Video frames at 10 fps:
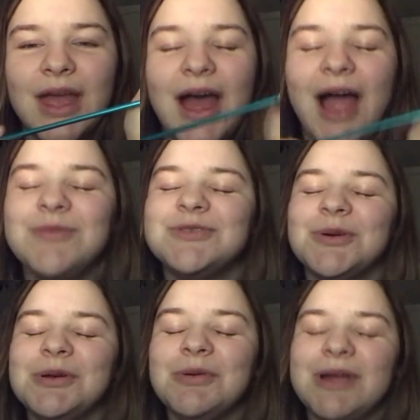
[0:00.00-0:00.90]
I'm so
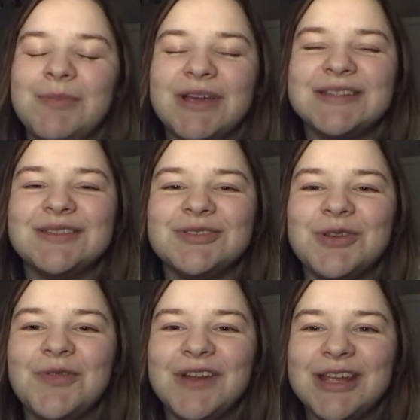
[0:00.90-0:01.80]
annoyed because there's
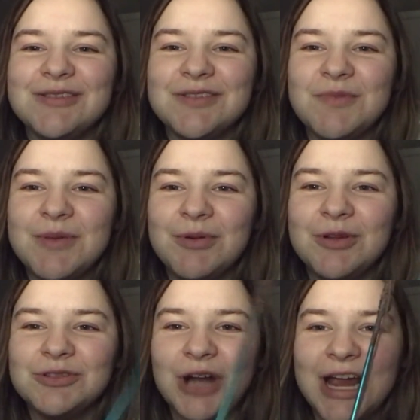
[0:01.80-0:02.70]
no videos of people
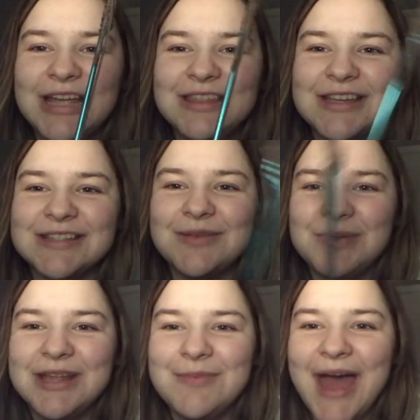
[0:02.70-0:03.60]
trying this and
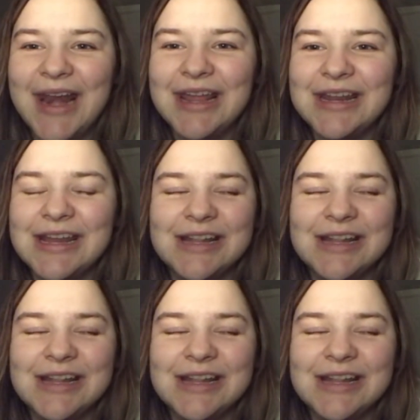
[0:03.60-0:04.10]
being bad at it.